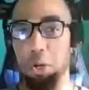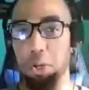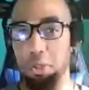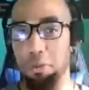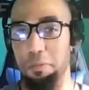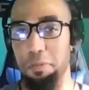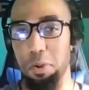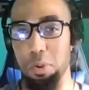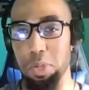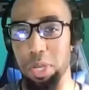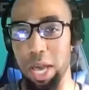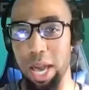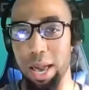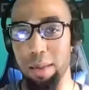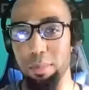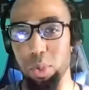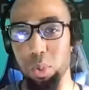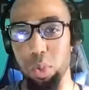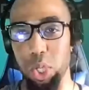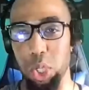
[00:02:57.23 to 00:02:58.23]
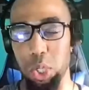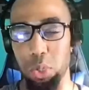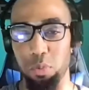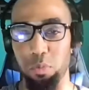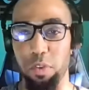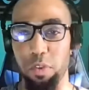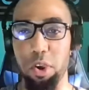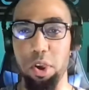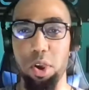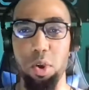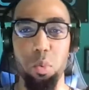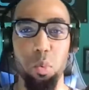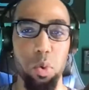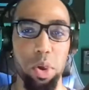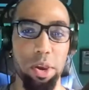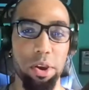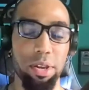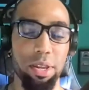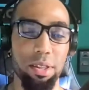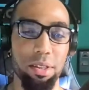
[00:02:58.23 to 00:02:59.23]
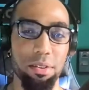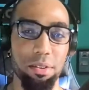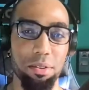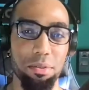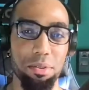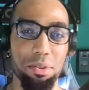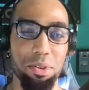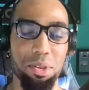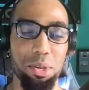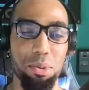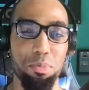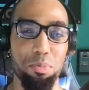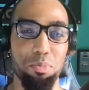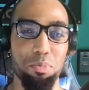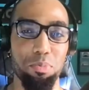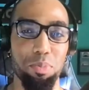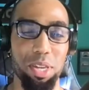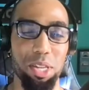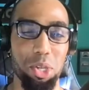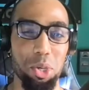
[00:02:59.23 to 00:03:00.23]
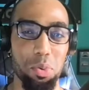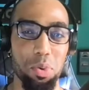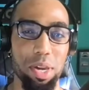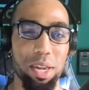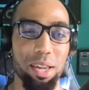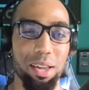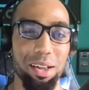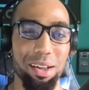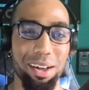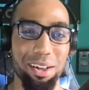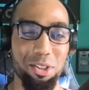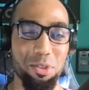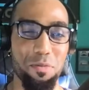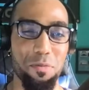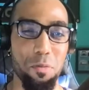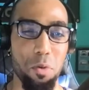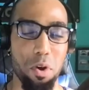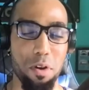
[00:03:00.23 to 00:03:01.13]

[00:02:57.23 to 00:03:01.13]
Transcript: a few times, which is very weird to be doing for a